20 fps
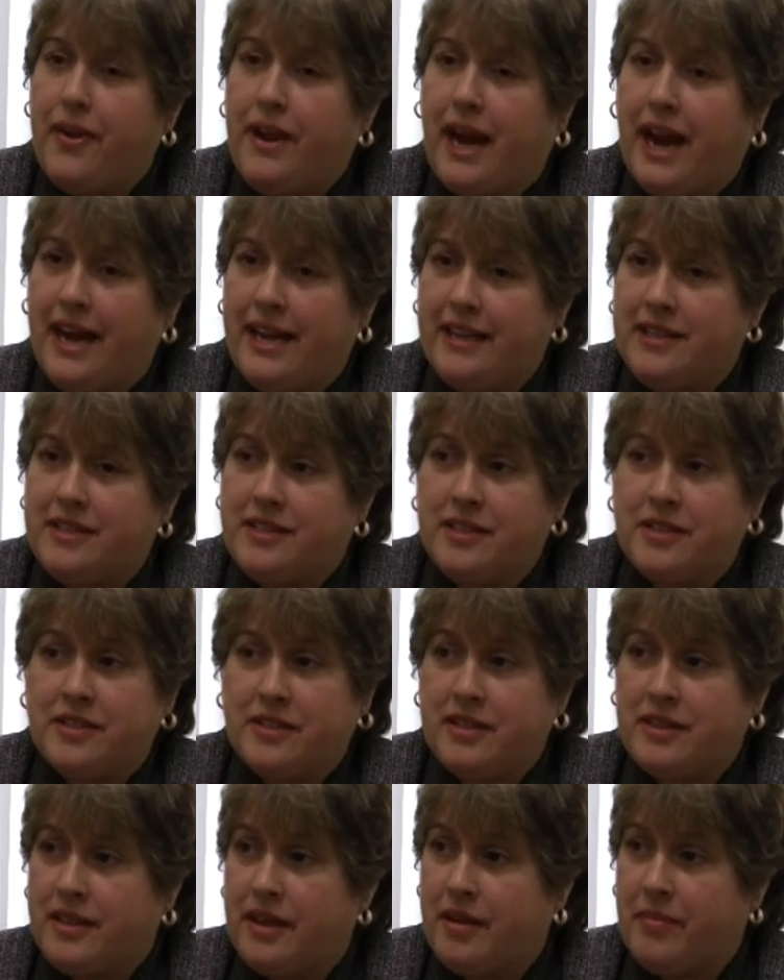I
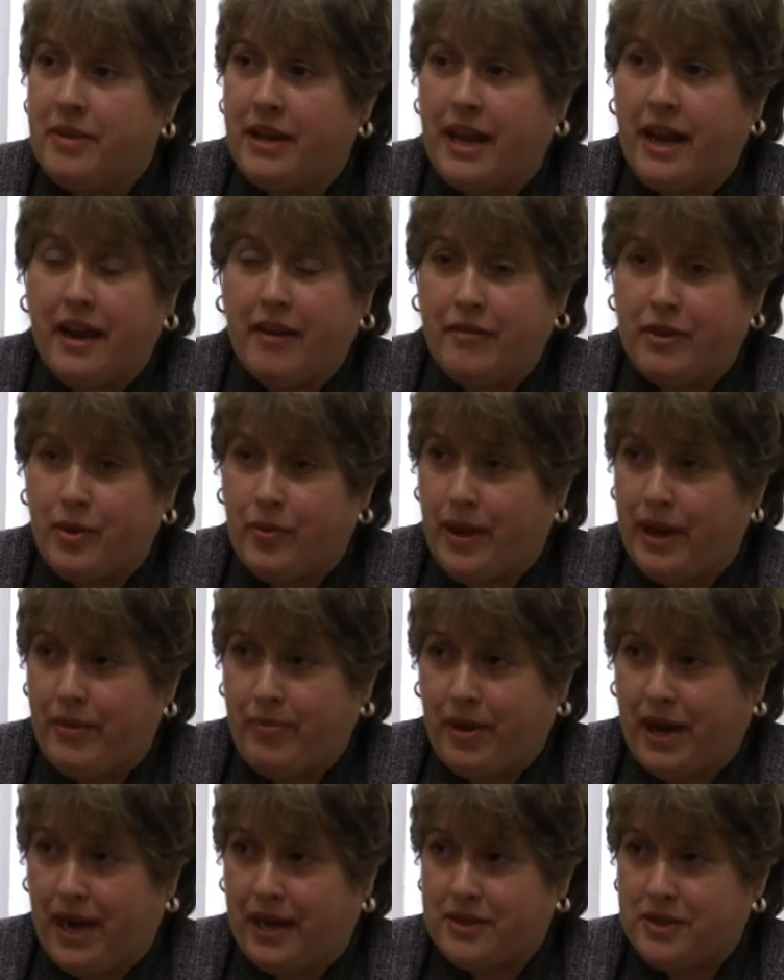assisted them in every way
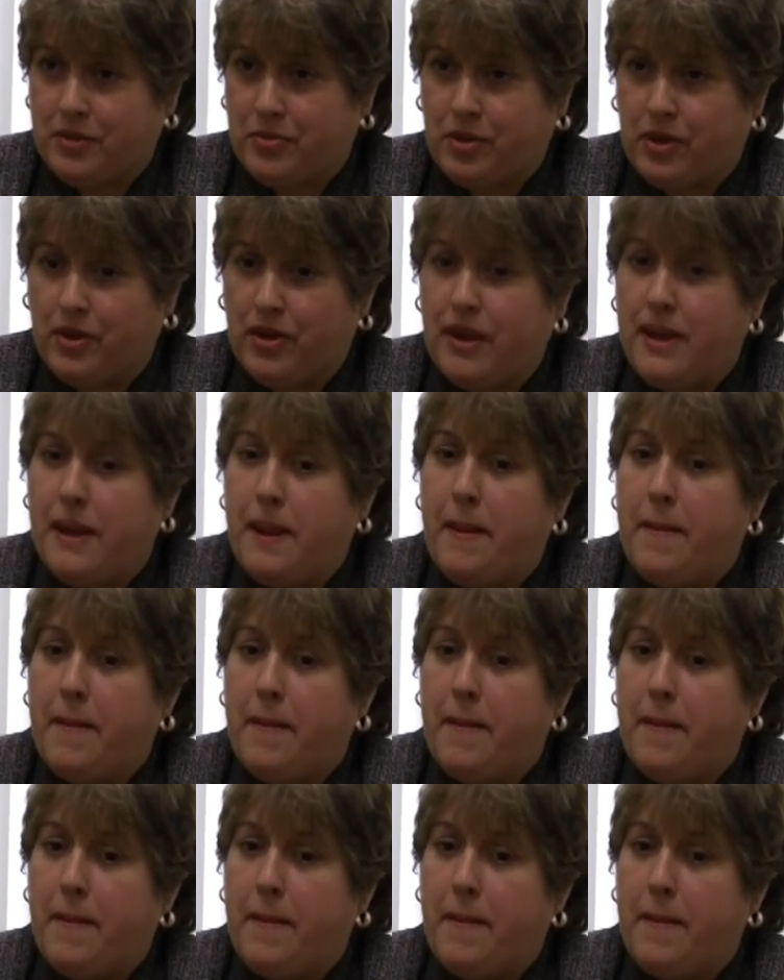possible,